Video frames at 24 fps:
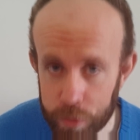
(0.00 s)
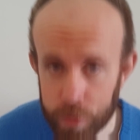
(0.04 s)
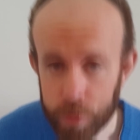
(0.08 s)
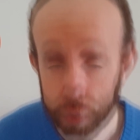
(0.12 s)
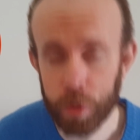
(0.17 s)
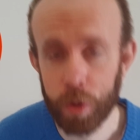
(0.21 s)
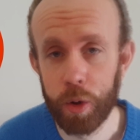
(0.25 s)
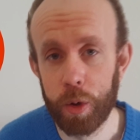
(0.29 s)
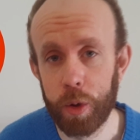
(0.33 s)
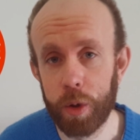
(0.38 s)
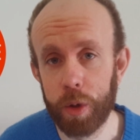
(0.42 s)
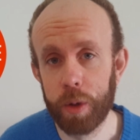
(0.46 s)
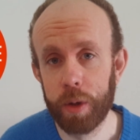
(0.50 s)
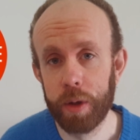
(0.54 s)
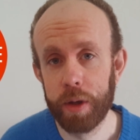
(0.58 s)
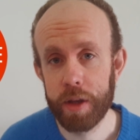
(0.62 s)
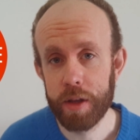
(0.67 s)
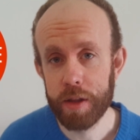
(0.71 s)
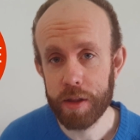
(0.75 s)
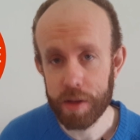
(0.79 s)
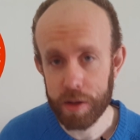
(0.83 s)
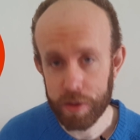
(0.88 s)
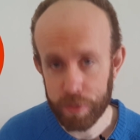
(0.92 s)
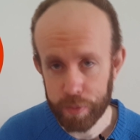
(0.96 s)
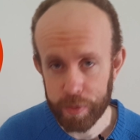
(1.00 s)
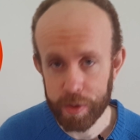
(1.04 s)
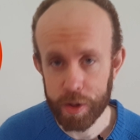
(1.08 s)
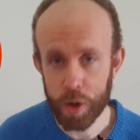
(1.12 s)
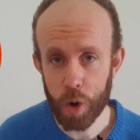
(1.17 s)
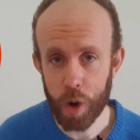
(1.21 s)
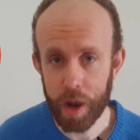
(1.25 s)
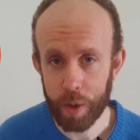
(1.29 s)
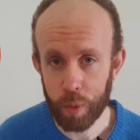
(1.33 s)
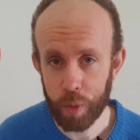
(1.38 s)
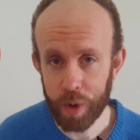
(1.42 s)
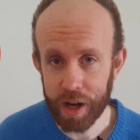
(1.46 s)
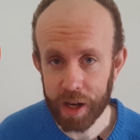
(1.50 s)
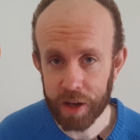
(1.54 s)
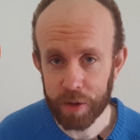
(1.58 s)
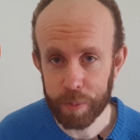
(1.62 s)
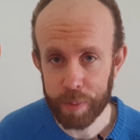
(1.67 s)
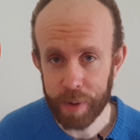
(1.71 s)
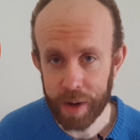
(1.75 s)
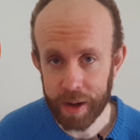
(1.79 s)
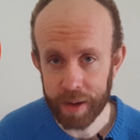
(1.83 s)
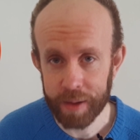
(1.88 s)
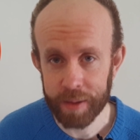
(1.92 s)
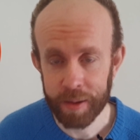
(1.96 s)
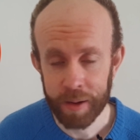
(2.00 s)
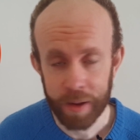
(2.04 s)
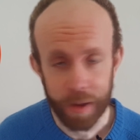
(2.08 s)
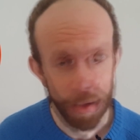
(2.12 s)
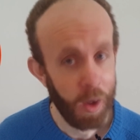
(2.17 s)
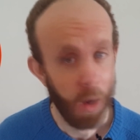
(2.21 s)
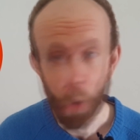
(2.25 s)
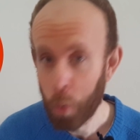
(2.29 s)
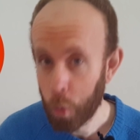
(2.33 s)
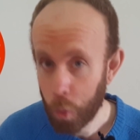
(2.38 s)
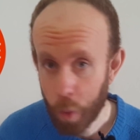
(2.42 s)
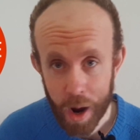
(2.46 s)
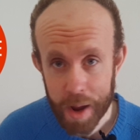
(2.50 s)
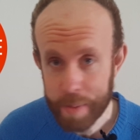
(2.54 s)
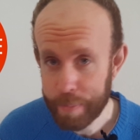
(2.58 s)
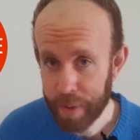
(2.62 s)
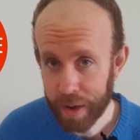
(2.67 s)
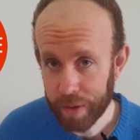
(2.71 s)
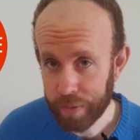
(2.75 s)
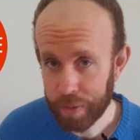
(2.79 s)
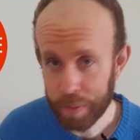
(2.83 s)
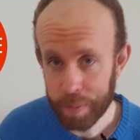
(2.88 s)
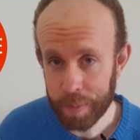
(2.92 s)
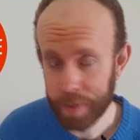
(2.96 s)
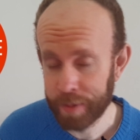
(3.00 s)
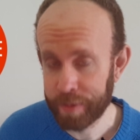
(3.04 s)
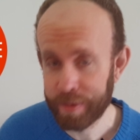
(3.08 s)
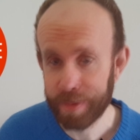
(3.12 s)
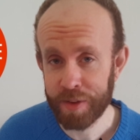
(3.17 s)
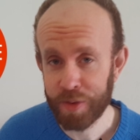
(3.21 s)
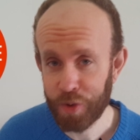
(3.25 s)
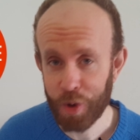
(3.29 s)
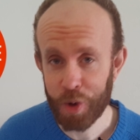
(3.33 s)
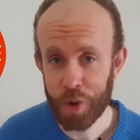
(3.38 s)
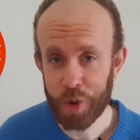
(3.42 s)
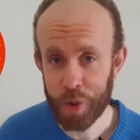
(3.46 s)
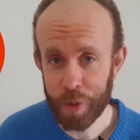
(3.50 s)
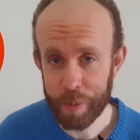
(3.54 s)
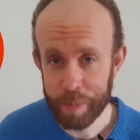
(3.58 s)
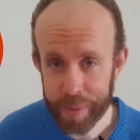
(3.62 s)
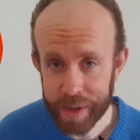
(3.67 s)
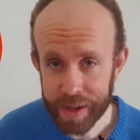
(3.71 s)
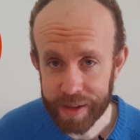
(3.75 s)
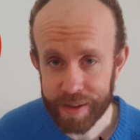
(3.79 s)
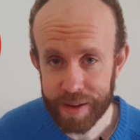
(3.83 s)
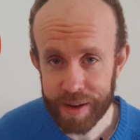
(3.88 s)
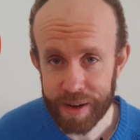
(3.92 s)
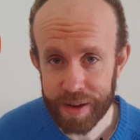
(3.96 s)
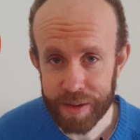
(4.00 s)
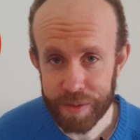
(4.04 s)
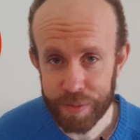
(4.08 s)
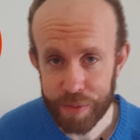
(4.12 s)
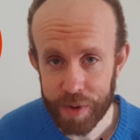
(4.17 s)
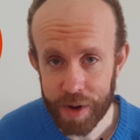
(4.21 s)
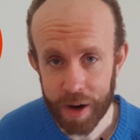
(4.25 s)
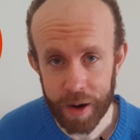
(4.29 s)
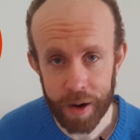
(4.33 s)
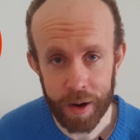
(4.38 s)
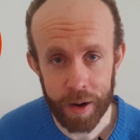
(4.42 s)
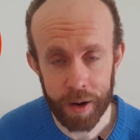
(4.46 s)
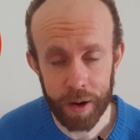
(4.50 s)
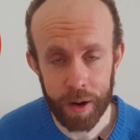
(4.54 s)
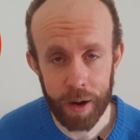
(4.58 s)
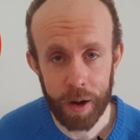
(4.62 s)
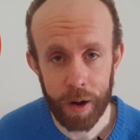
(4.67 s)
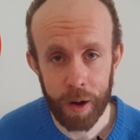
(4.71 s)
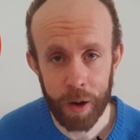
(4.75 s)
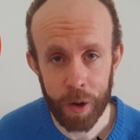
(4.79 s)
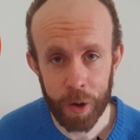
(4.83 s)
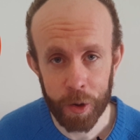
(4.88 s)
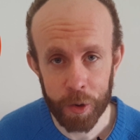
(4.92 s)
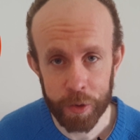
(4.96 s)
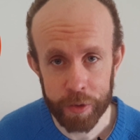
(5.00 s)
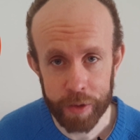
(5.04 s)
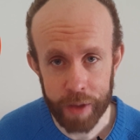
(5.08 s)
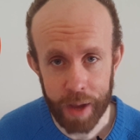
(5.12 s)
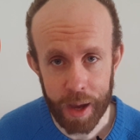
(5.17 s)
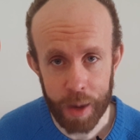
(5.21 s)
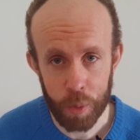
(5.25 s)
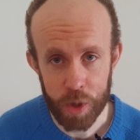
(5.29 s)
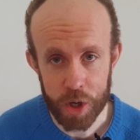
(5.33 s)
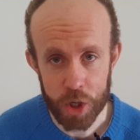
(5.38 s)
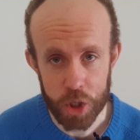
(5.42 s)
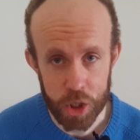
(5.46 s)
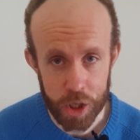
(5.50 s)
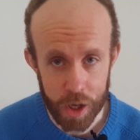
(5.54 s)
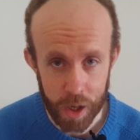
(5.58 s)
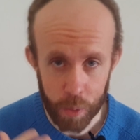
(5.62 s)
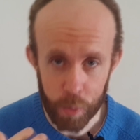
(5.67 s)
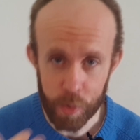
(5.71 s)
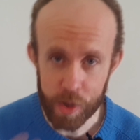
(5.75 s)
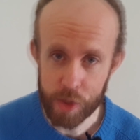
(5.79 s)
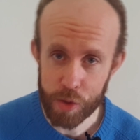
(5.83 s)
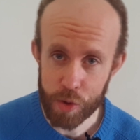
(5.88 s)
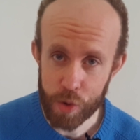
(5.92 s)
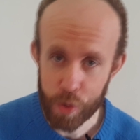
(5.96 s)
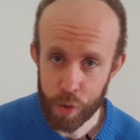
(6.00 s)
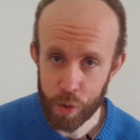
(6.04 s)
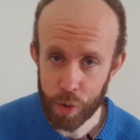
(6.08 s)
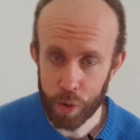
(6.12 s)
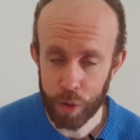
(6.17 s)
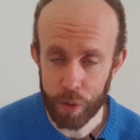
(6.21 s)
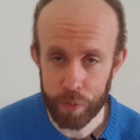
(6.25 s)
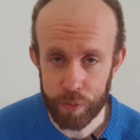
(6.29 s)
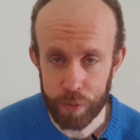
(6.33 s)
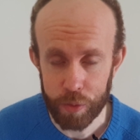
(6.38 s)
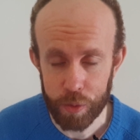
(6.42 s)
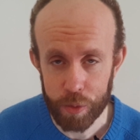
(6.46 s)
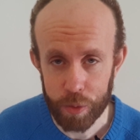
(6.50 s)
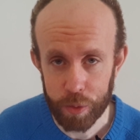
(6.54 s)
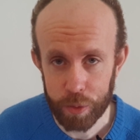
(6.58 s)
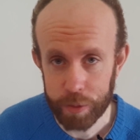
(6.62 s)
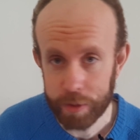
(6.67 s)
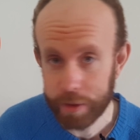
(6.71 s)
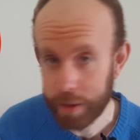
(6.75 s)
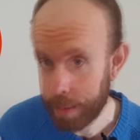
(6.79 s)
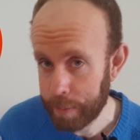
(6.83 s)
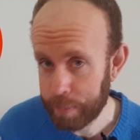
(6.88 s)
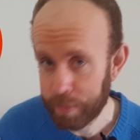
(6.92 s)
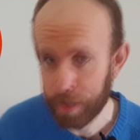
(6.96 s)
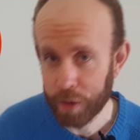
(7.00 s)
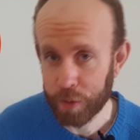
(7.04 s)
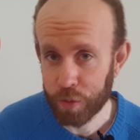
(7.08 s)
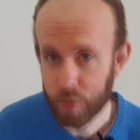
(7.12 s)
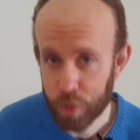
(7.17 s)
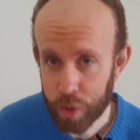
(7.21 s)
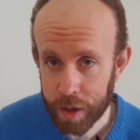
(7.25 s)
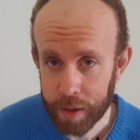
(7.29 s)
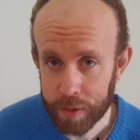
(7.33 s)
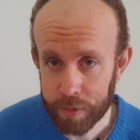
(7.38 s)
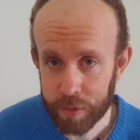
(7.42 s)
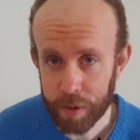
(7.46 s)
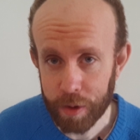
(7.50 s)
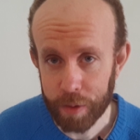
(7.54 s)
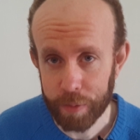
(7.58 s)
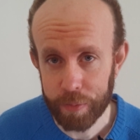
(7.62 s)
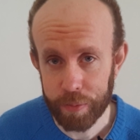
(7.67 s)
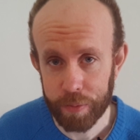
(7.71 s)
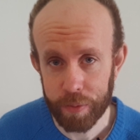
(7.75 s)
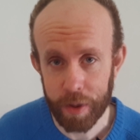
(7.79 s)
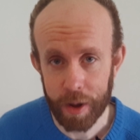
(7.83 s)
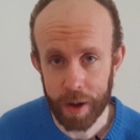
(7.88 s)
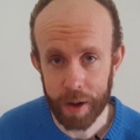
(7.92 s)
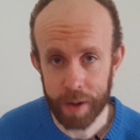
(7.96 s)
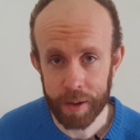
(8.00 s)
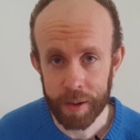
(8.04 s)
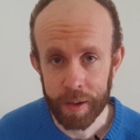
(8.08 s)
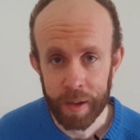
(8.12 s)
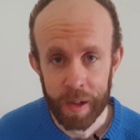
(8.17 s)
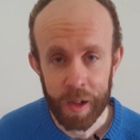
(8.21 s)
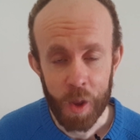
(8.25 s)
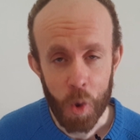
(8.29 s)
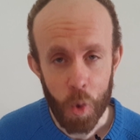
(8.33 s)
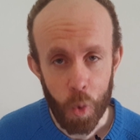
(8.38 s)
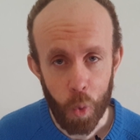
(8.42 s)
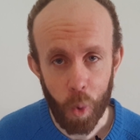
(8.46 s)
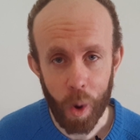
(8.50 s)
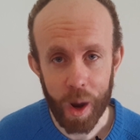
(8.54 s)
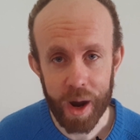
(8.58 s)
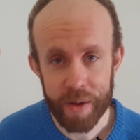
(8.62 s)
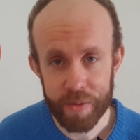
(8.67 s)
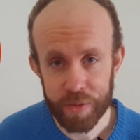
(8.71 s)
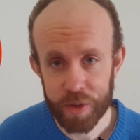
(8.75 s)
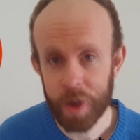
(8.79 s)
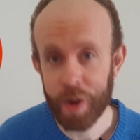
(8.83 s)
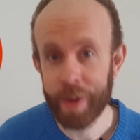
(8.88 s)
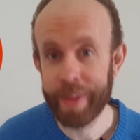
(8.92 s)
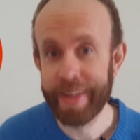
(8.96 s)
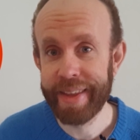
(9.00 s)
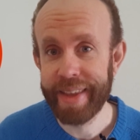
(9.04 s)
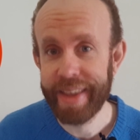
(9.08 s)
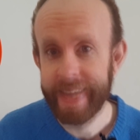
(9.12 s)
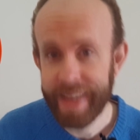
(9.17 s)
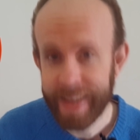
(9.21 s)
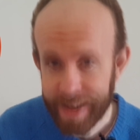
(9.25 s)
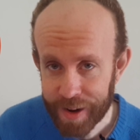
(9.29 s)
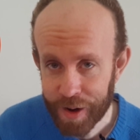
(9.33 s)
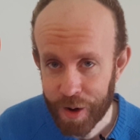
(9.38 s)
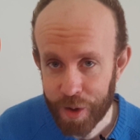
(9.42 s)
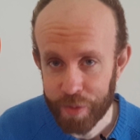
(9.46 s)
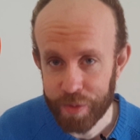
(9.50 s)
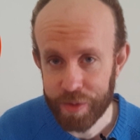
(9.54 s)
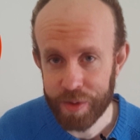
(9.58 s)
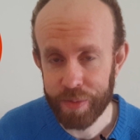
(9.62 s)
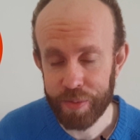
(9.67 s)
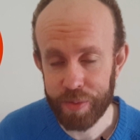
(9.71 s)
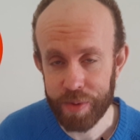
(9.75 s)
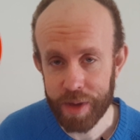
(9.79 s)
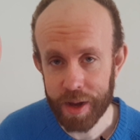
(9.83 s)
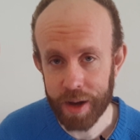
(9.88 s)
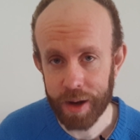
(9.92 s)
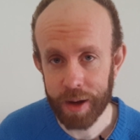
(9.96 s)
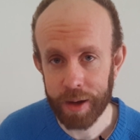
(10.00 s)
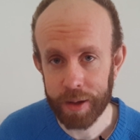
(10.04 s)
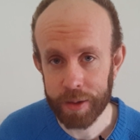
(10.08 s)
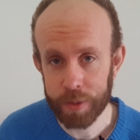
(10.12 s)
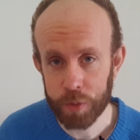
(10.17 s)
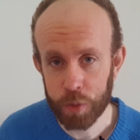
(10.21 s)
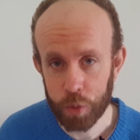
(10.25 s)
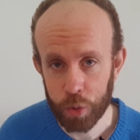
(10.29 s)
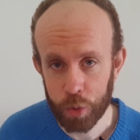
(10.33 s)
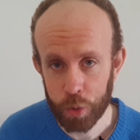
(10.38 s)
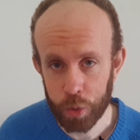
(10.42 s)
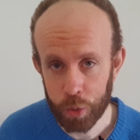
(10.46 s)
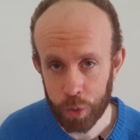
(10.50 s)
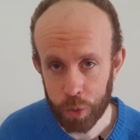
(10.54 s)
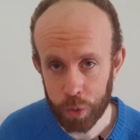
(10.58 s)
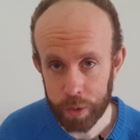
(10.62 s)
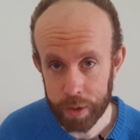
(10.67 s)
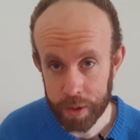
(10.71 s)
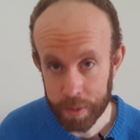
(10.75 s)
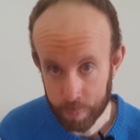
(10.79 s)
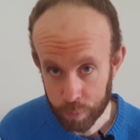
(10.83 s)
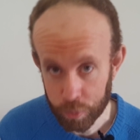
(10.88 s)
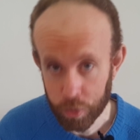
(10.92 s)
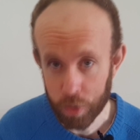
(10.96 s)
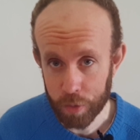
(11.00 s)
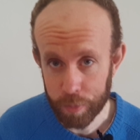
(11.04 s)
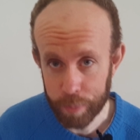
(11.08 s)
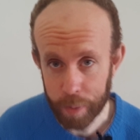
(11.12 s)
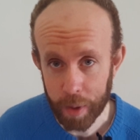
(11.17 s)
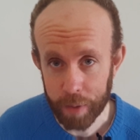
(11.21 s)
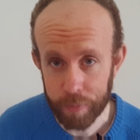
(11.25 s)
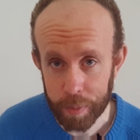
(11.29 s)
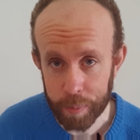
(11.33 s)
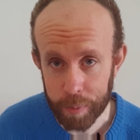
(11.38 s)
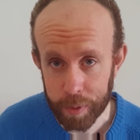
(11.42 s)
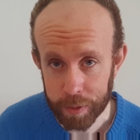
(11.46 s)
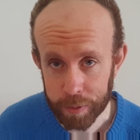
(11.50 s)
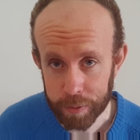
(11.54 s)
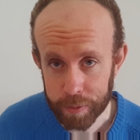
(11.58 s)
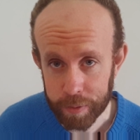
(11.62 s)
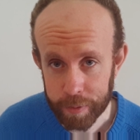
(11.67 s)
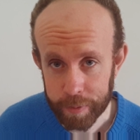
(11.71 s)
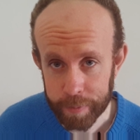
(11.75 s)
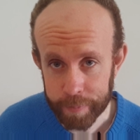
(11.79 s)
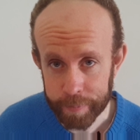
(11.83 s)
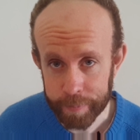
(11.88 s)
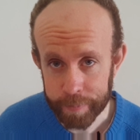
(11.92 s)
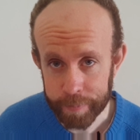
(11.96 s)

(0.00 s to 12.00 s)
So in this video, I will explain why performance is such a big deal in VR, and I will share with you a few tips and tricks of what I've done in LovInVR to improve performance.